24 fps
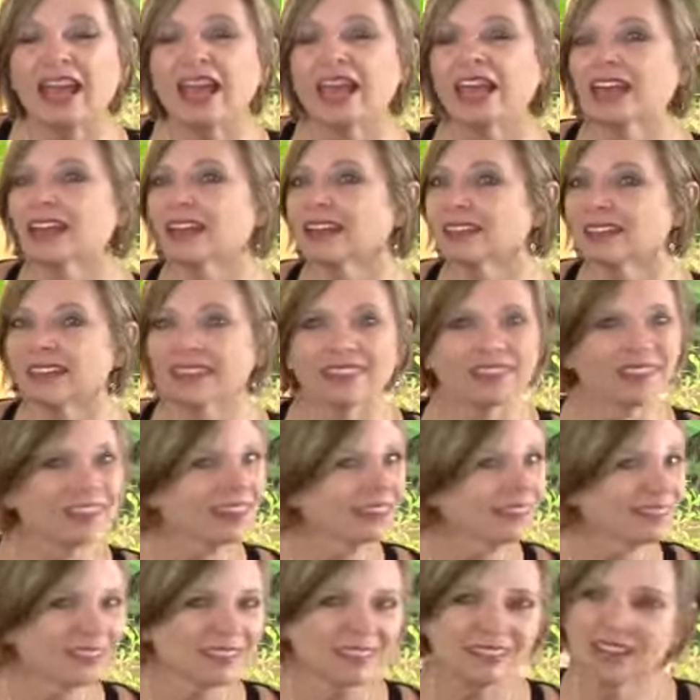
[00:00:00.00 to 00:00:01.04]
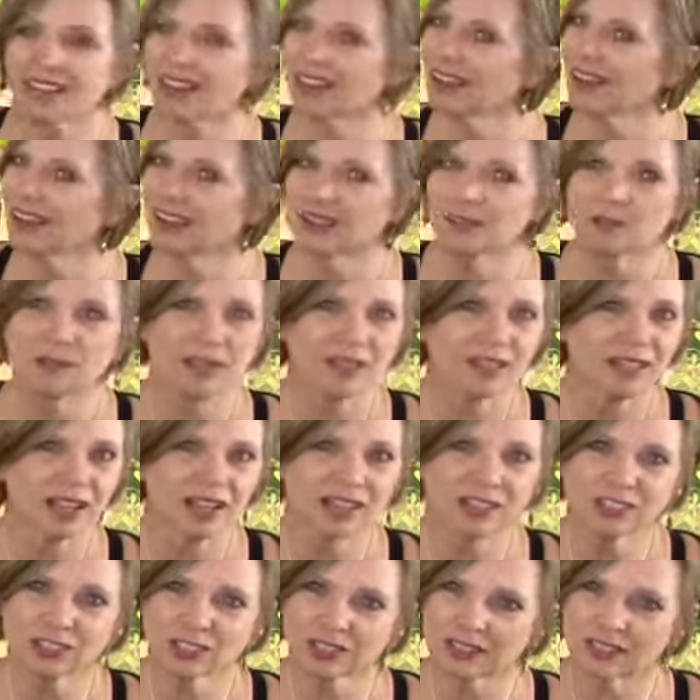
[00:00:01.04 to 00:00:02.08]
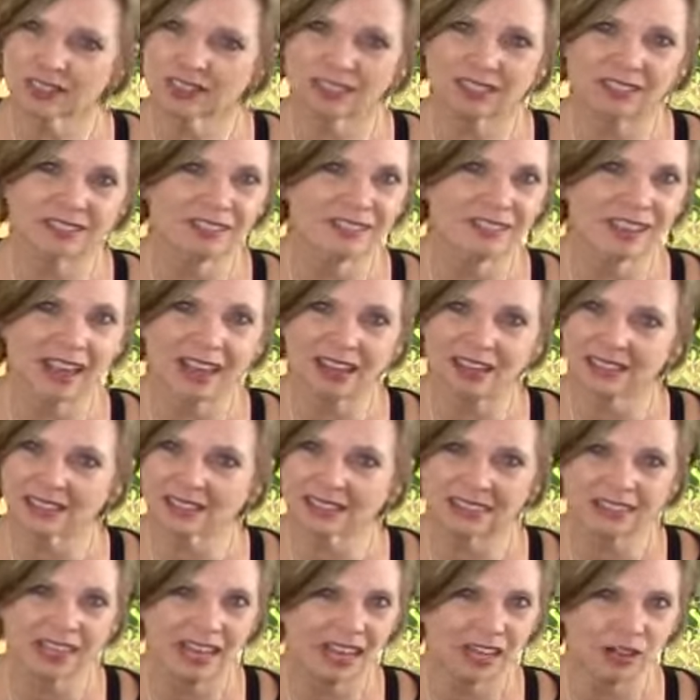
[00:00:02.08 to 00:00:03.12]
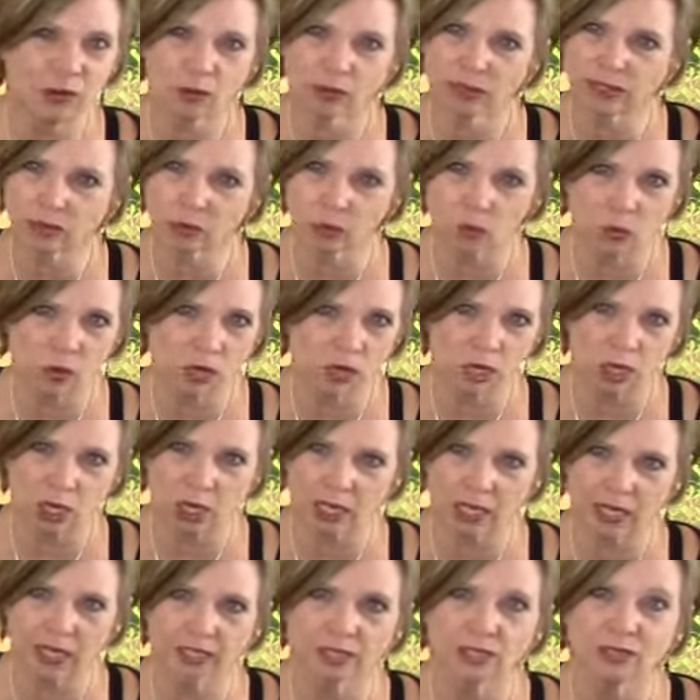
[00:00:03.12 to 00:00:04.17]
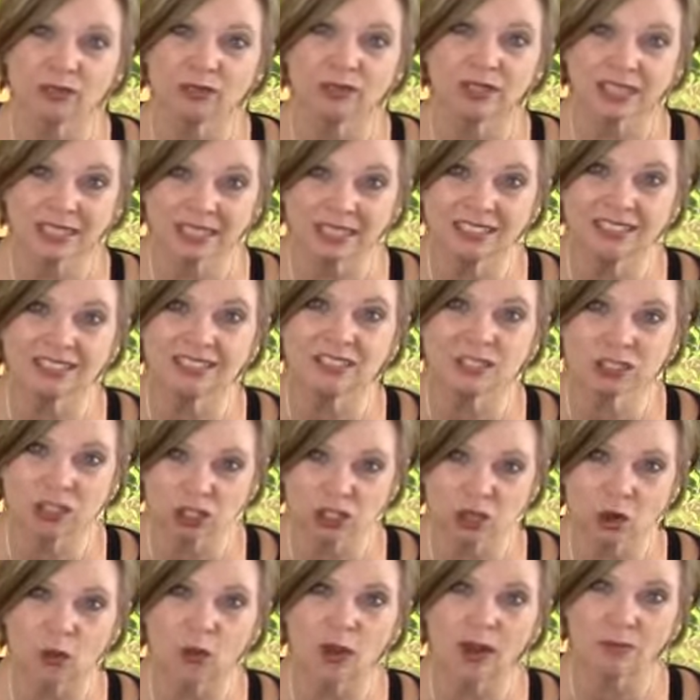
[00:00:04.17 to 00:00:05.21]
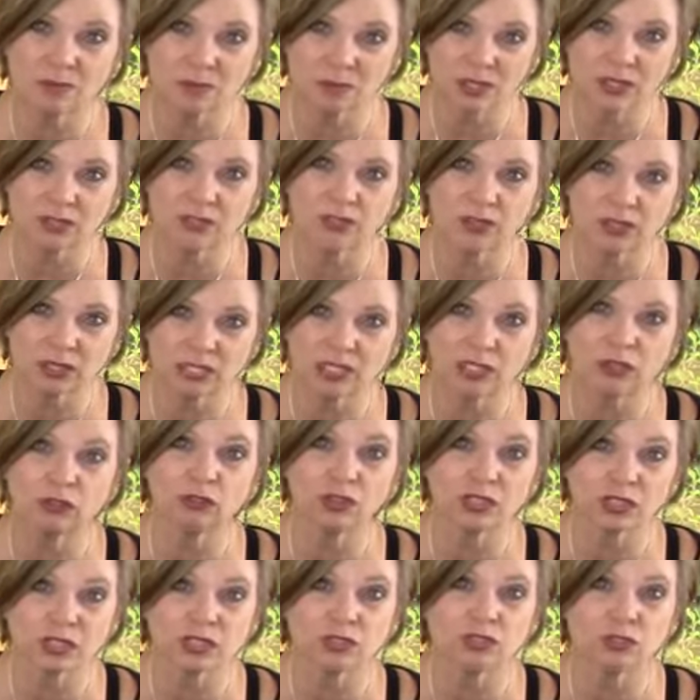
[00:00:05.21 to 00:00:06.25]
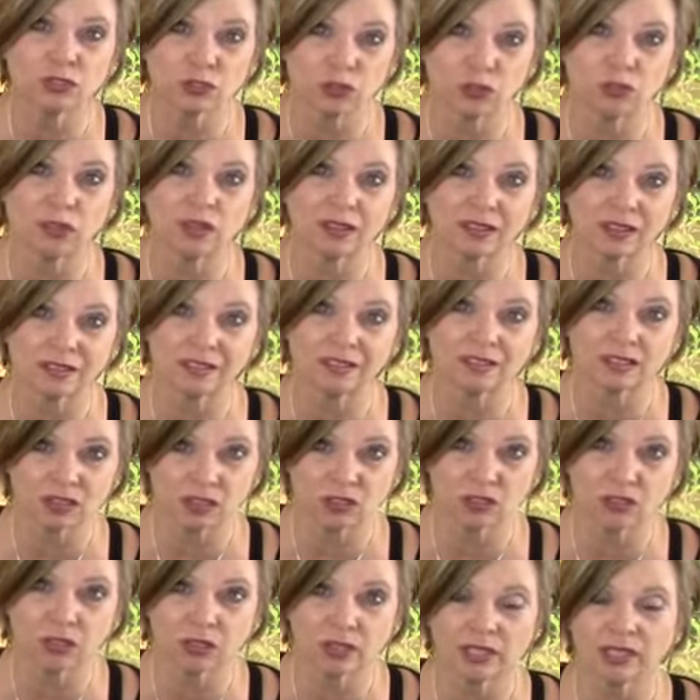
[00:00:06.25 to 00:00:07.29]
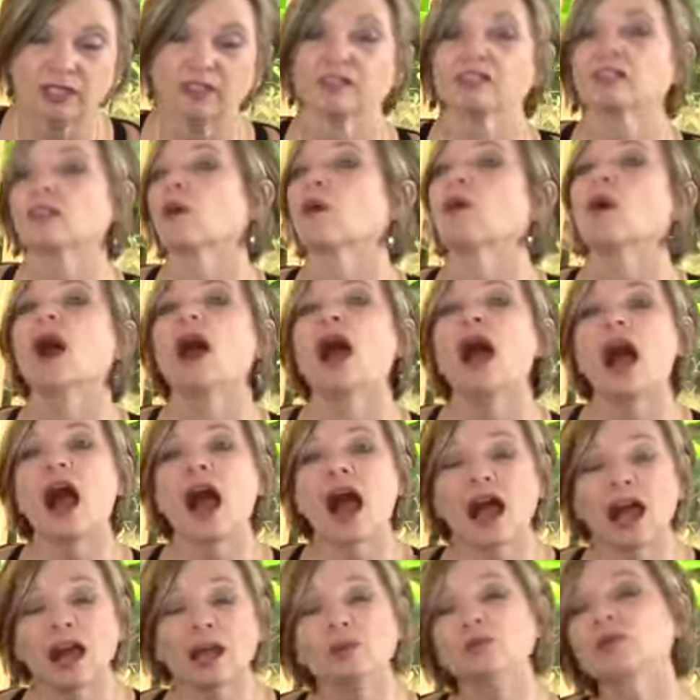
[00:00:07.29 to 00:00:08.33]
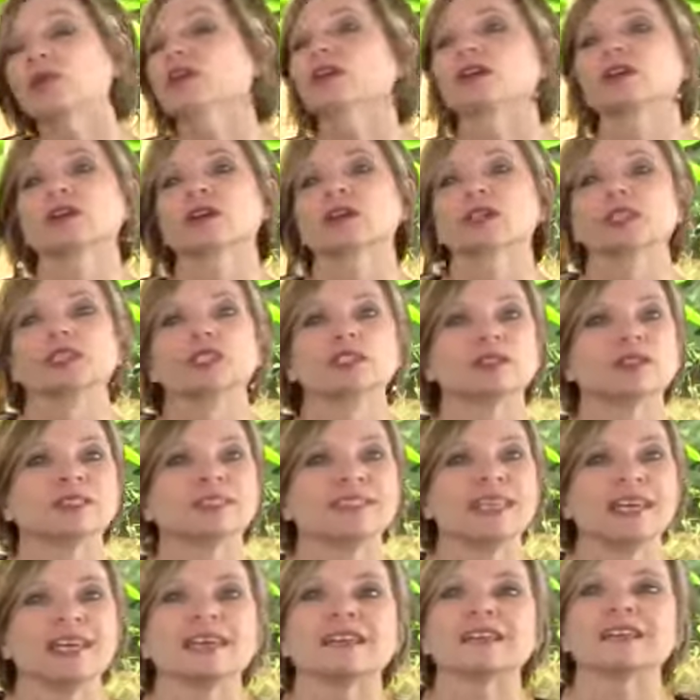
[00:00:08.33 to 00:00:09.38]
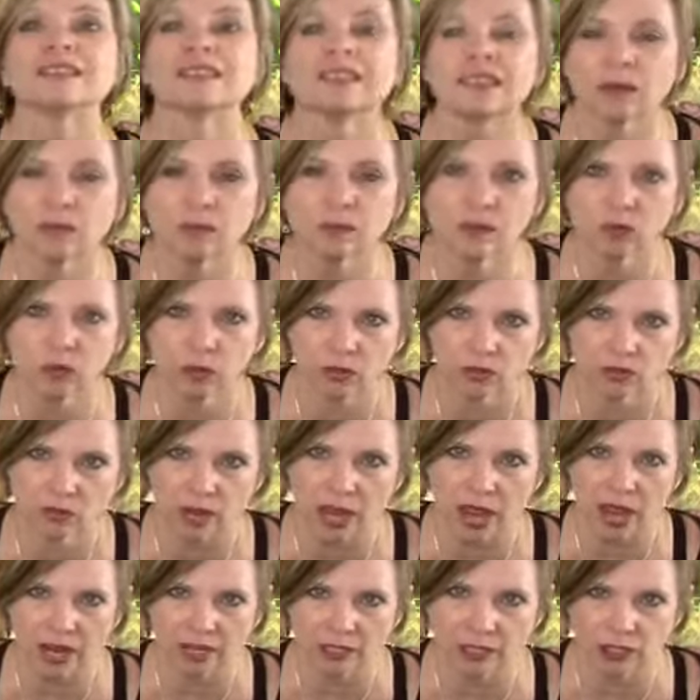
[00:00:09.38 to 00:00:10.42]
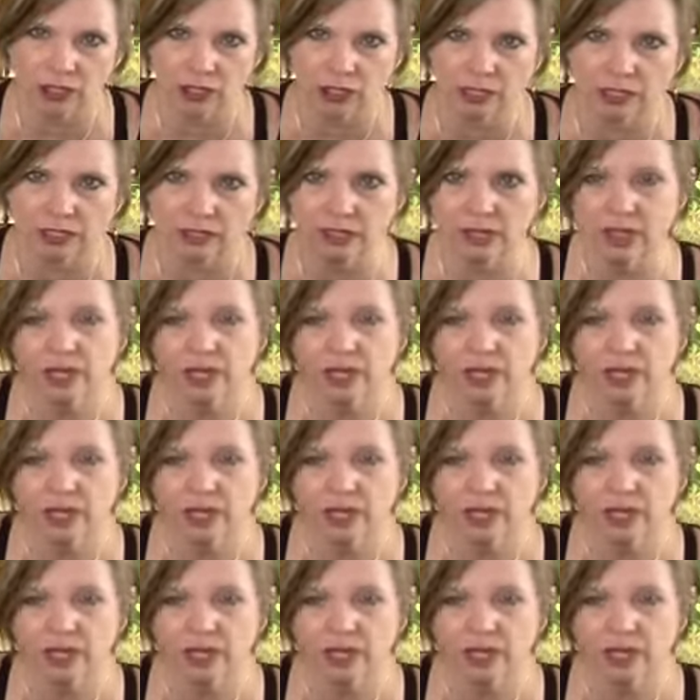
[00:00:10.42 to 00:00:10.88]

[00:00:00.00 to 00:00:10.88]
And this time in consciousness, that is not going to work. You need to show up differently. You need to do things differently. So I would encourage you to take some sort of action.